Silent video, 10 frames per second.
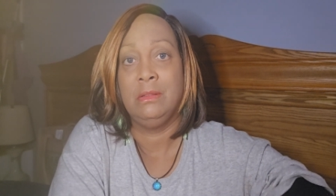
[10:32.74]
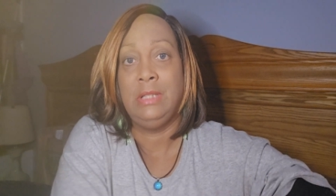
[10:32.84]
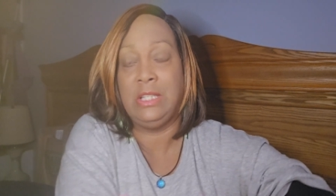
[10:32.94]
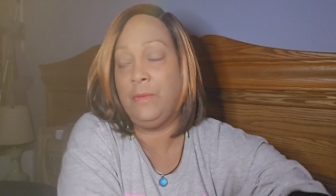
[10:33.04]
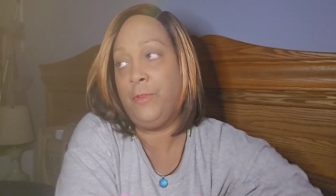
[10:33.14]

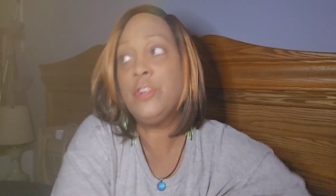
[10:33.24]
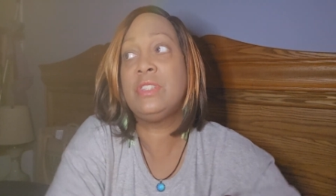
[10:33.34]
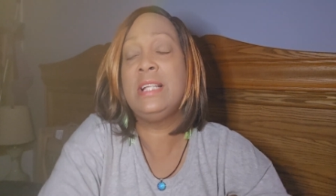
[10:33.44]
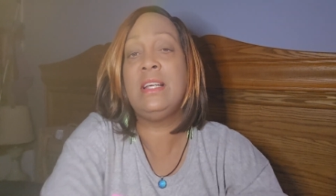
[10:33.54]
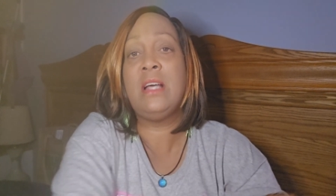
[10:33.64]
That's the
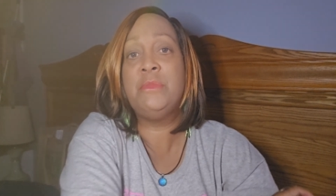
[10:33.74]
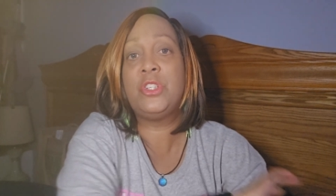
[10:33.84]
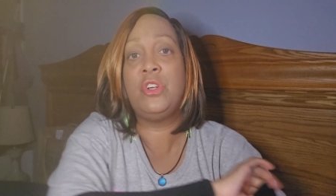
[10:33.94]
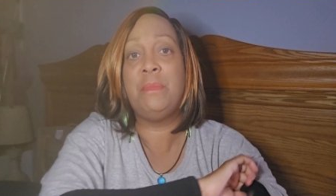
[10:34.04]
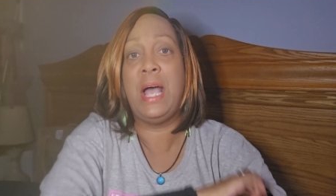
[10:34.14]
first thing that comes
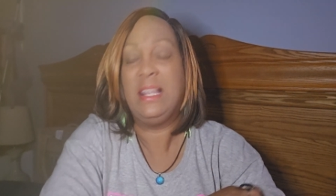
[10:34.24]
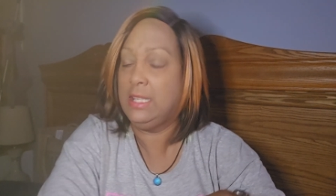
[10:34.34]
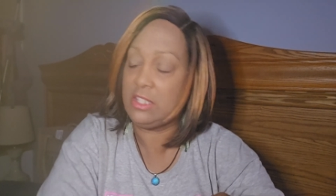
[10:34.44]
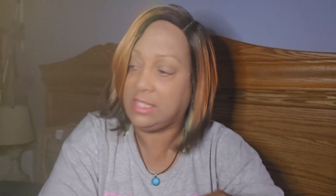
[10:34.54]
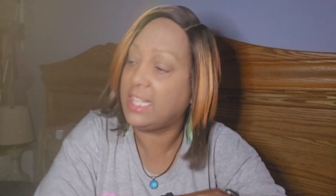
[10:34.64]
to their mind.
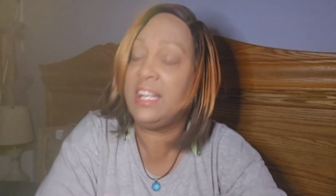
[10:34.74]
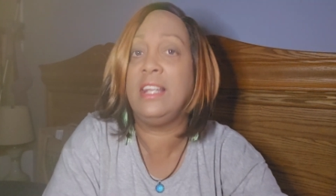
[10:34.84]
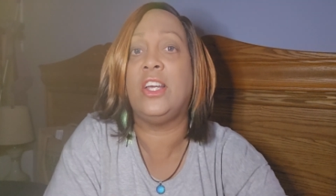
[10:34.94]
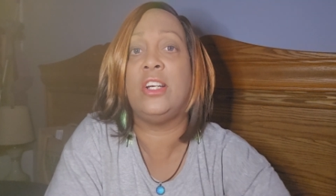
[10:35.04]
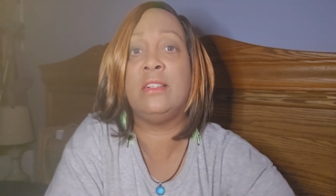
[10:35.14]
Let's stick it
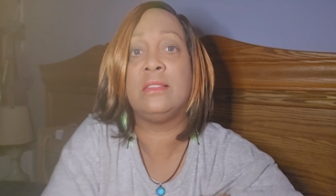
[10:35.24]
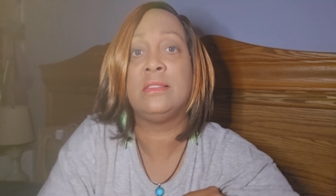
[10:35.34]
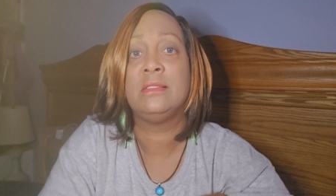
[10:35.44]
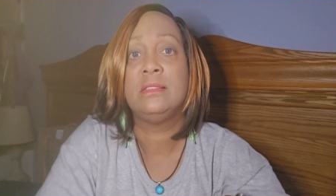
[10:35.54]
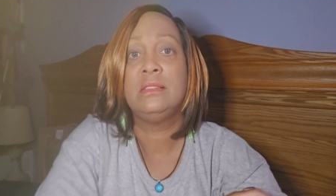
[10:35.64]
in there.
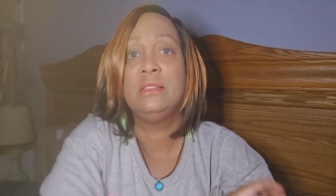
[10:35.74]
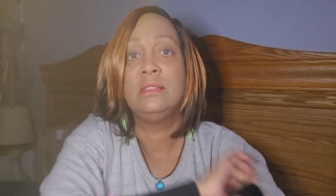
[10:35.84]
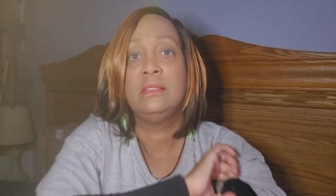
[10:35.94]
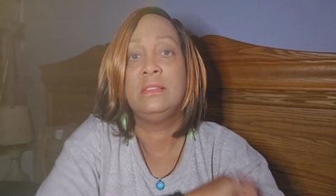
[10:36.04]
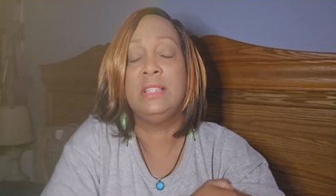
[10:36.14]

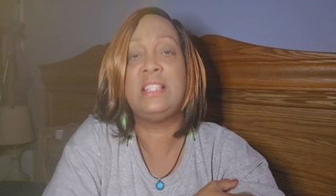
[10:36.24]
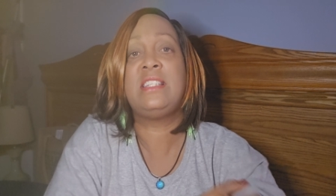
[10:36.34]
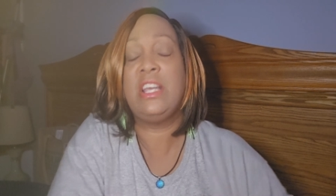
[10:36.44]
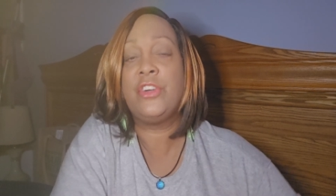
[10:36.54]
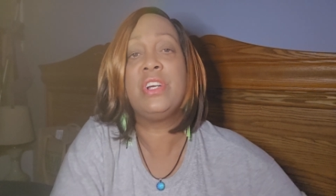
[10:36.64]
Let's
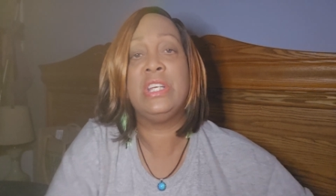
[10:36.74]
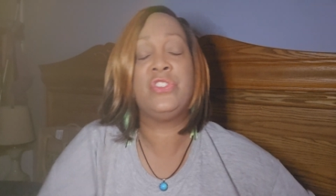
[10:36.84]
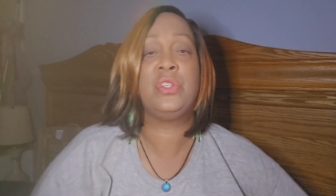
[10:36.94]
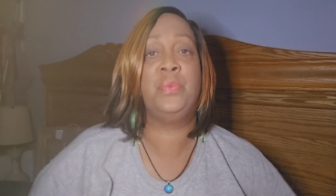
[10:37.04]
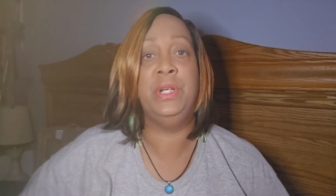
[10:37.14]
take her
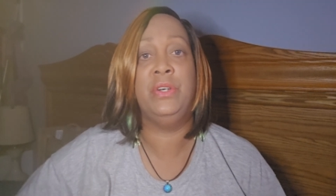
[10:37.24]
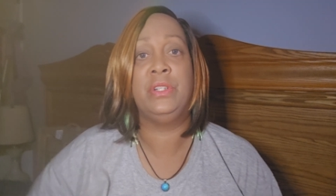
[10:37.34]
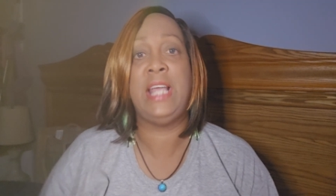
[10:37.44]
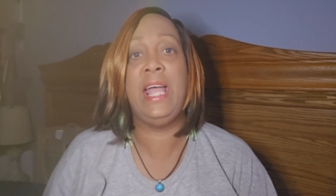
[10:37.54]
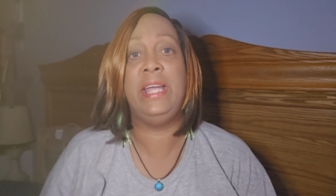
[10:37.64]
against her will.
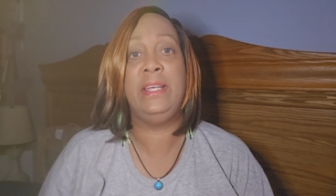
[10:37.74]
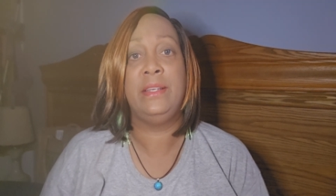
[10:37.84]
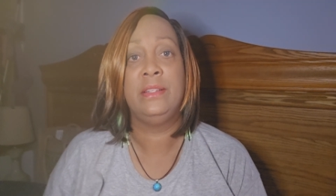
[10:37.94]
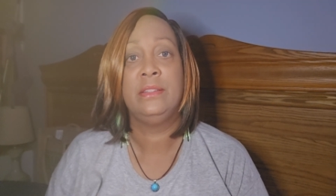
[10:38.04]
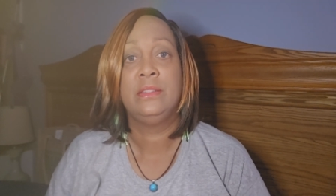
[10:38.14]
Yay.
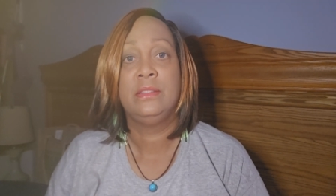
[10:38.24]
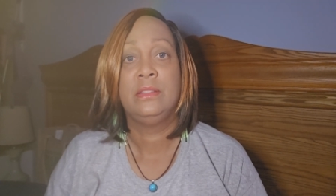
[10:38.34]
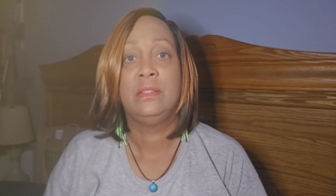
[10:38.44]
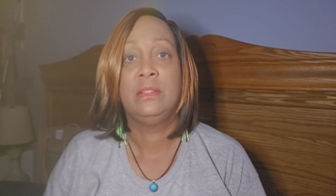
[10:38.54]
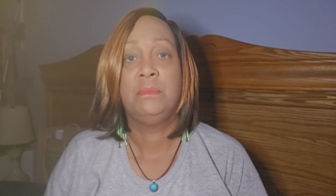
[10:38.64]

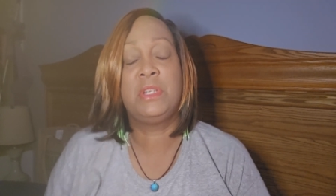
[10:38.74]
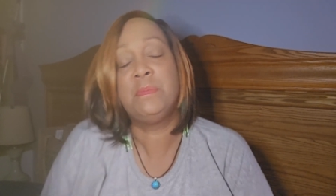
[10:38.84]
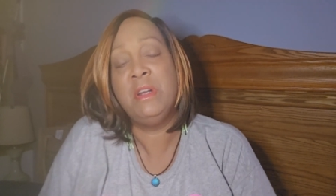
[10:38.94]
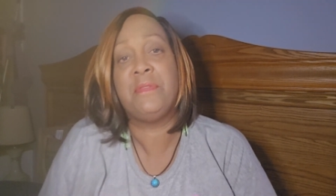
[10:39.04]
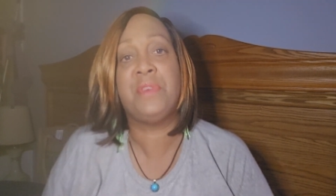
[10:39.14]

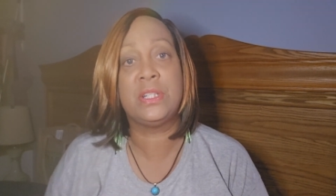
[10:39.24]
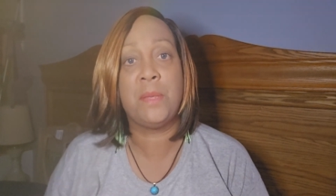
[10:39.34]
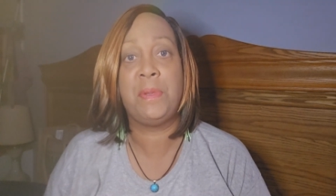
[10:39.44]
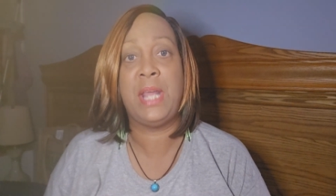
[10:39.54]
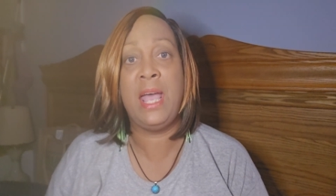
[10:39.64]
Because men are fucked
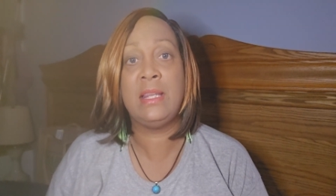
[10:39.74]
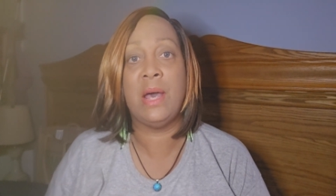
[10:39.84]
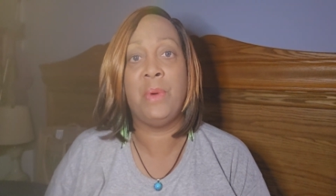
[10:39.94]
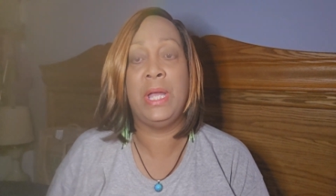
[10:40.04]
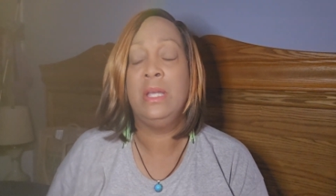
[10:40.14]
up in the head
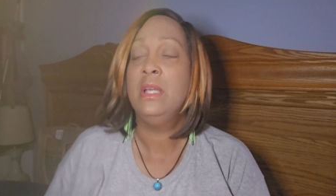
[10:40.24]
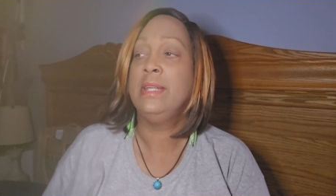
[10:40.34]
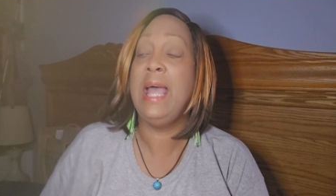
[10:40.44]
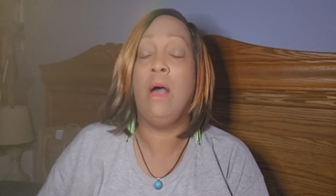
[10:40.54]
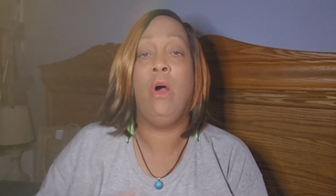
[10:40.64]
that way.
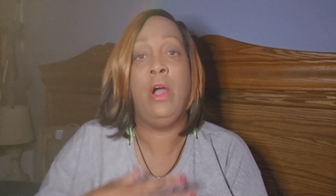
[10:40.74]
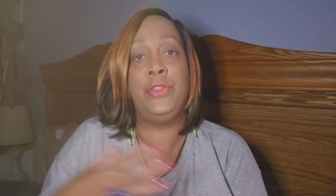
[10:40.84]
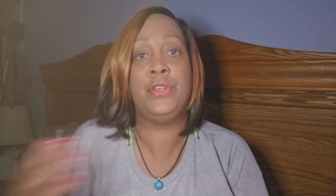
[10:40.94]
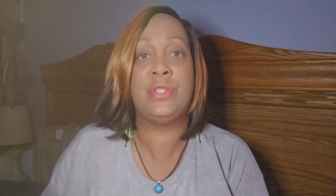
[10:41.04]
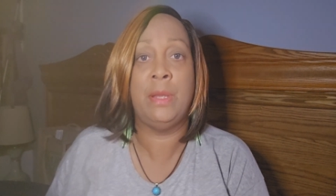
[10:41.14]
Now, are
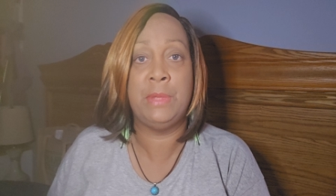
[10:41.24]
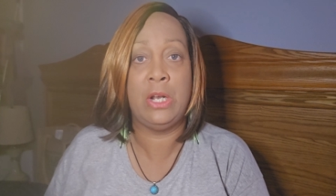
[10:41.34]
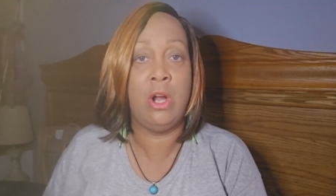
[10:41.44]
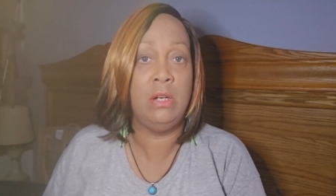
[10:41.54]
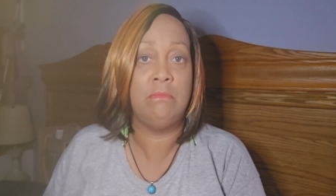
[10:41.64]
there some
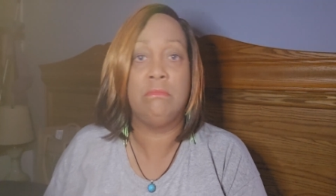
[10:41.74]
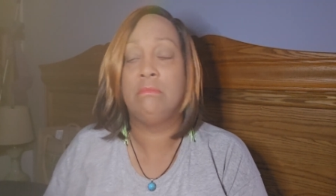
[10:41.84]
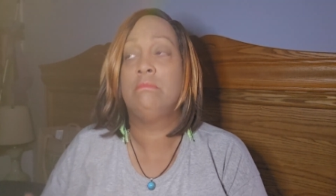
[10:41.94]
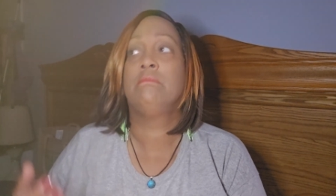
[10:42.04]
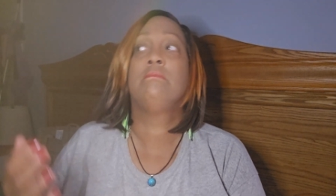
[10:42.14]
that aren't?
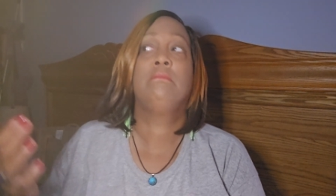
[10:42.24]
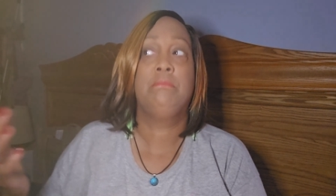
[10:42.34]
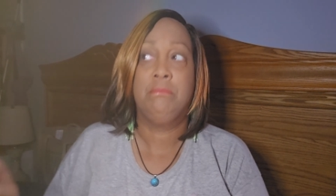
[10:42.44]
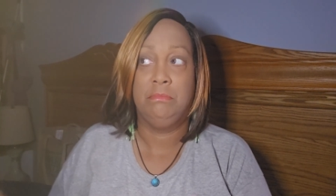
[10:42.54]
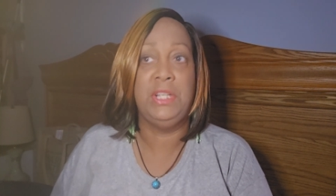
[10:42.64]

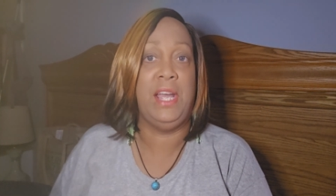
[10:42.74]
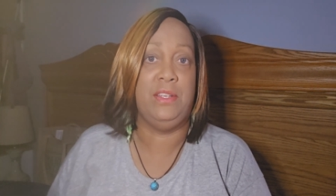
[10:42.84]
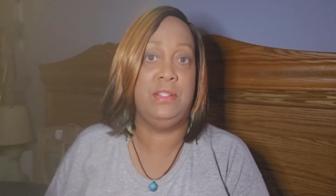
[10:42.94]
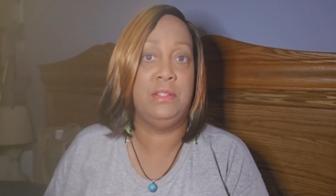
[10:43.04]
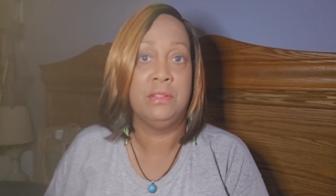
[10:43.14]

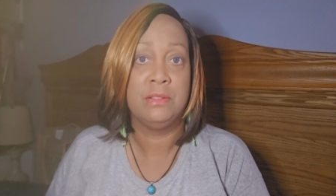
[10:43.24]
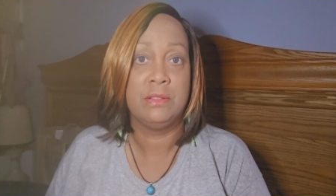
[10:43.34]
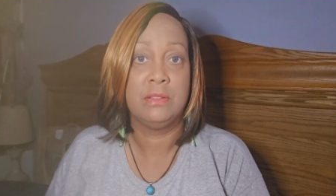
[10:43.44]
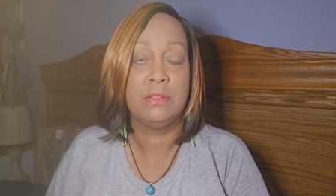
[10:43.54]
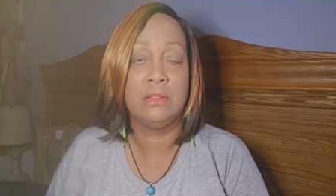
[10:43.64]
Yes.
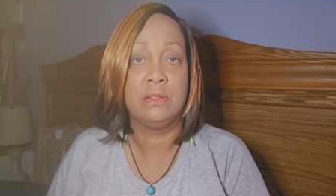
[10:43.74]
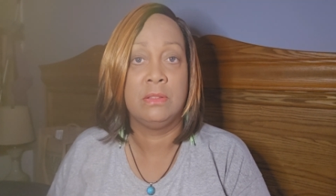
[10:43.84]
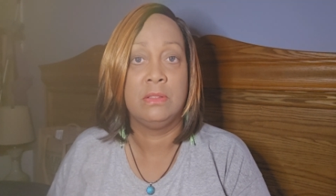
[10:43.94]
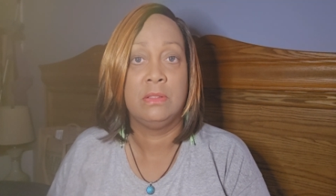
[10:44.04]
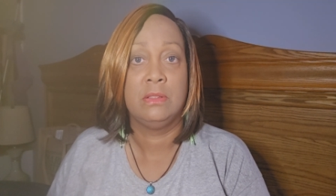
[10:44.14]

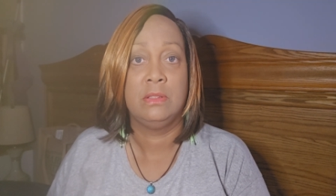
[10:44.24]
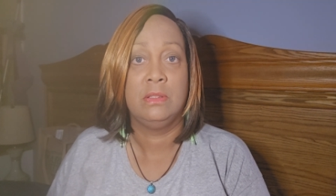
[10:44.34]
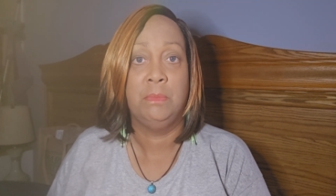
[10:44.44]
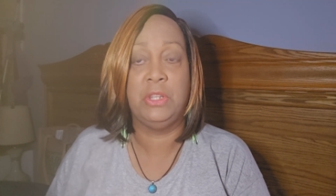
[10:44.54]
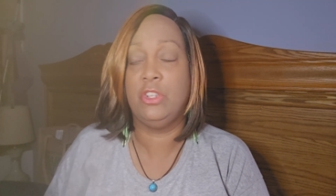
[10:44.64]

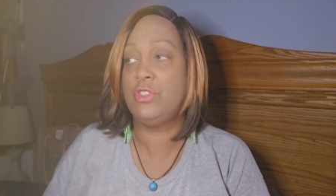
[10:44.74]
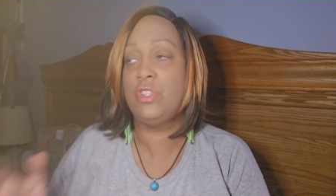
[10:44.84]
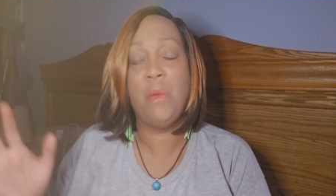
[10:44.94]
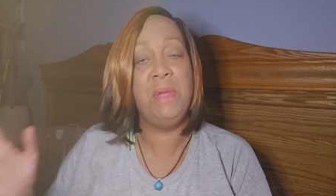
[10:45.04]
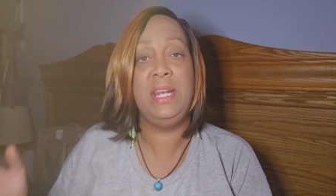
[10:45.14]
But there's
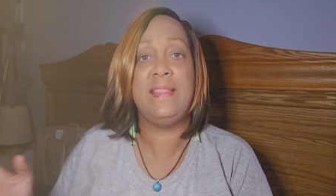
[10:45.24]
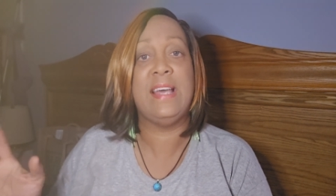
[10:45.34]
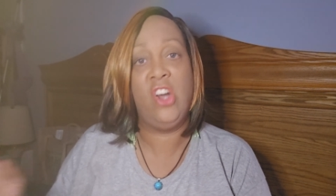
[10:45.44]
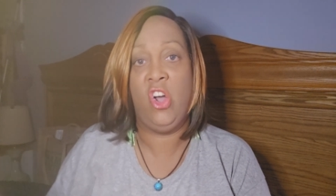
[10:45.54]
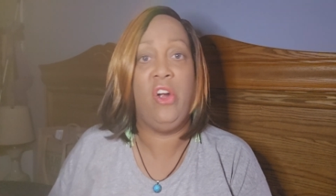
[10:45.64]
so many
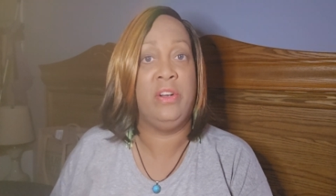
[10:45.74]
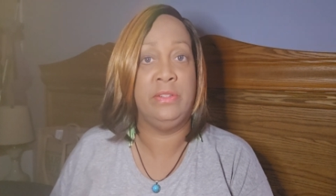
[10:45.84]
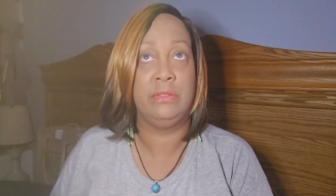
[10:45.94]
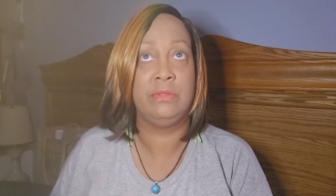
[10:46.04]
that are.